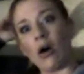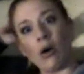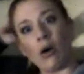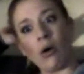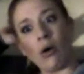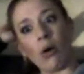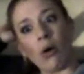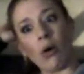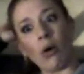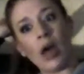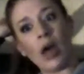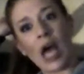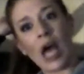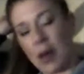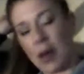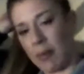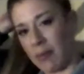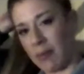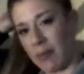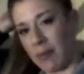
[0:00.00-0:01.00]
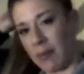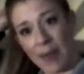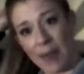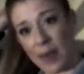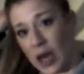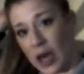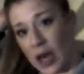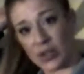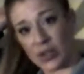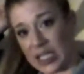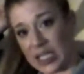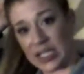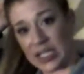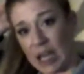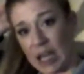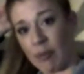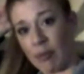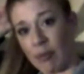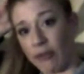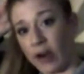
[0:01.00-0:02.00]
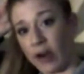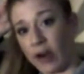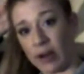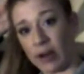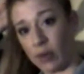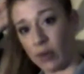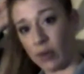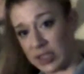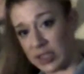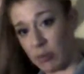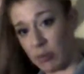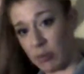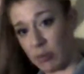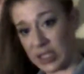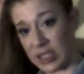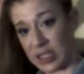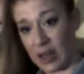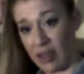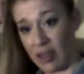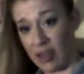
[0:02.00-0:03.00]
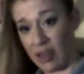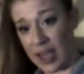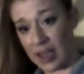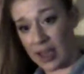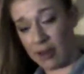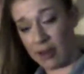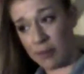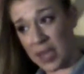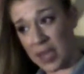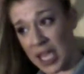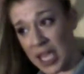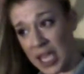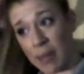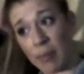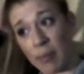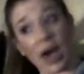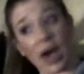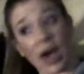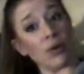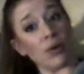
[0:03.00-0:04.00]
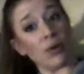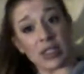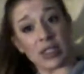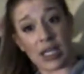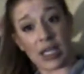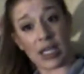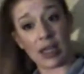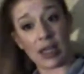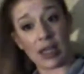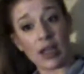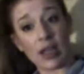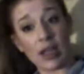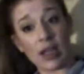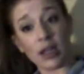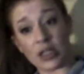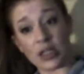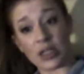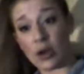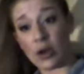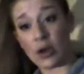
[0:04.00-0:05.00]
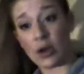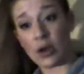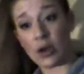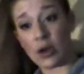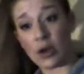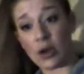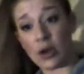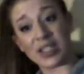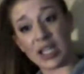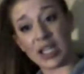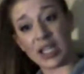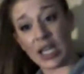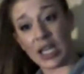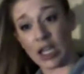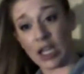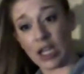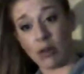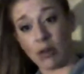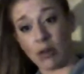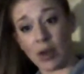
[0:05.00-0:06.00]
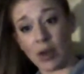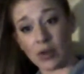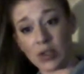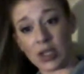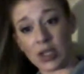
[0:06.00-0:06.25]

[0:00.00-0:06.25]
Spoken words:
if I post this, I'm afraid of what someone's going to think of me, post it. So that's what's going to get you the most attention.